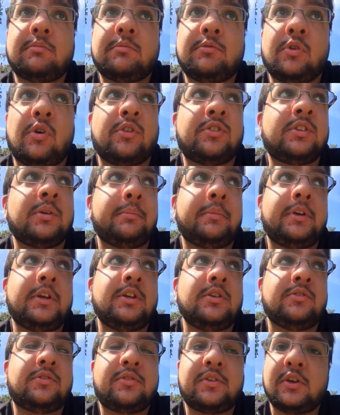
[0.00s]
Not
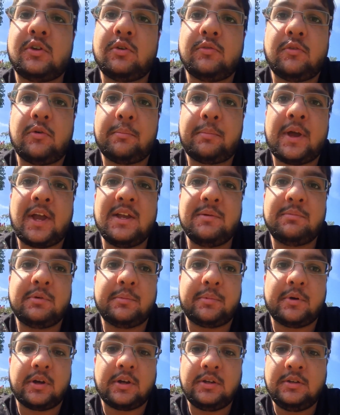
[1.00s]
somebody you'd think of on
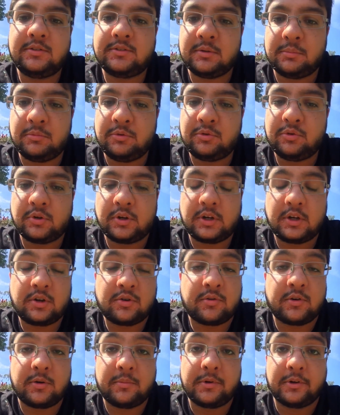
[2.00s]
paper, but he's someone who's got an
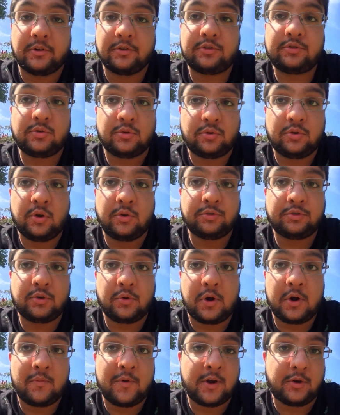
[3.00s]
incredibly good goal
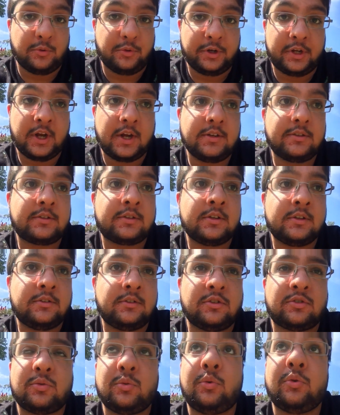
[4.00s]
scoring record against
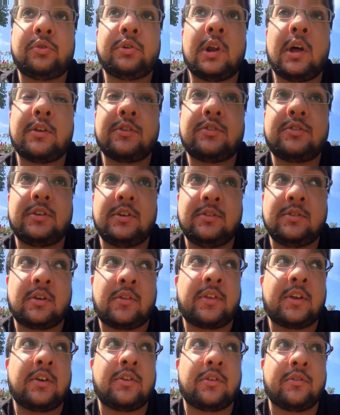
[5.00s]
us. He scored last
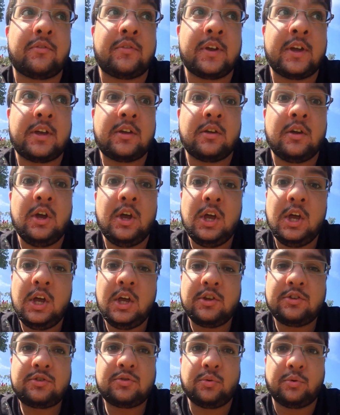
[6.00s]
season, I think, at the Vic.
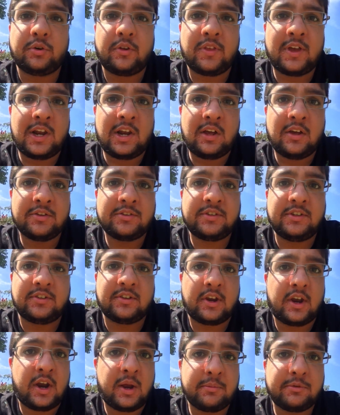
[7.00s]
He scored in there last
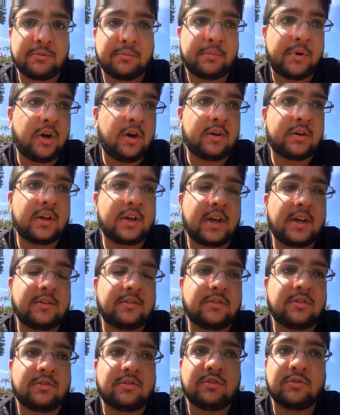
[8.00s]
season at Upton Park
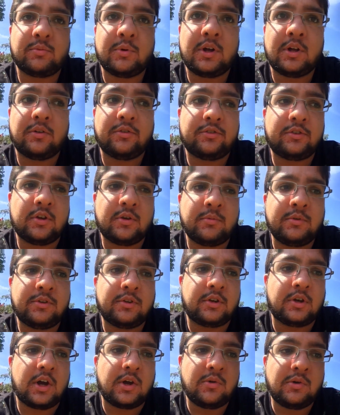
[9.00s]
against us as well. So
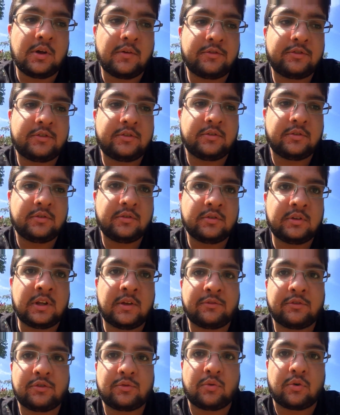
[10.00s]
he's a guy who loves
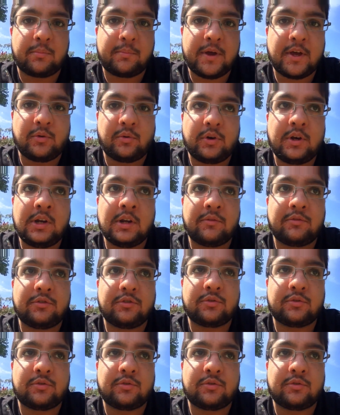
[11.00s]
to score a penalty, loves